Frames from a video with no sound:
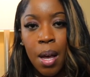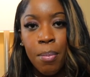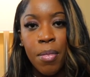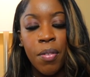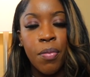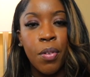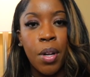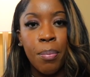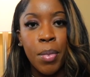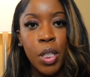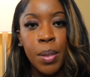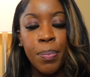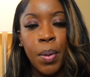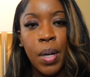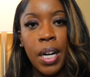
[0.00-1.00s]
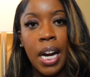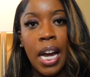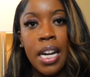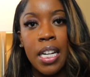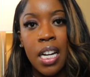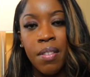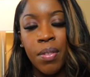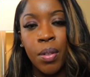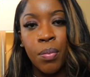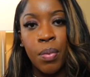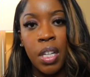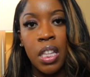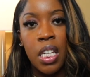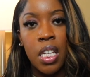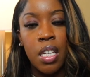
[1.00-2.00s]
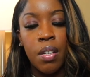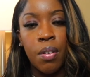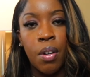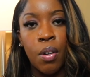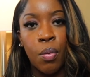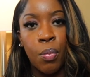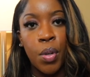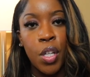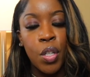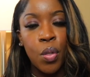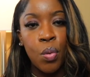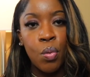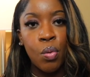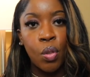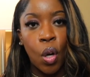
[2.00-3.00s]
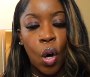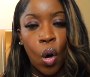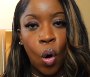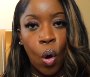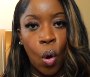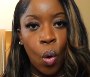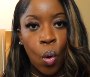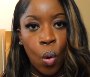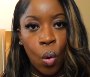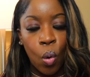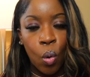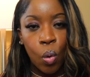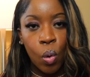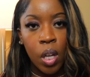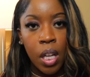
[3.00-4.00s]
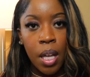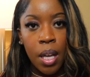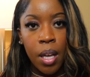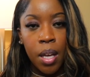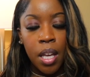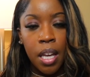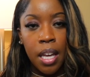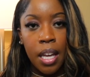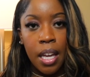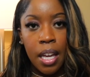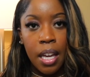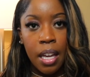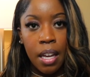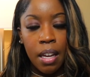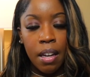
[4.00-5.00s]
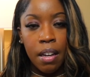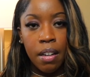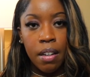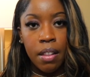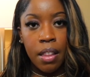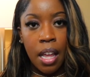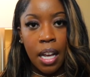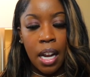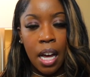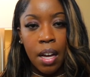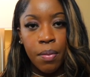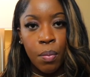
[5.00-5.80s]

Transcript: But for the most part, I never really reuse a whole head that I've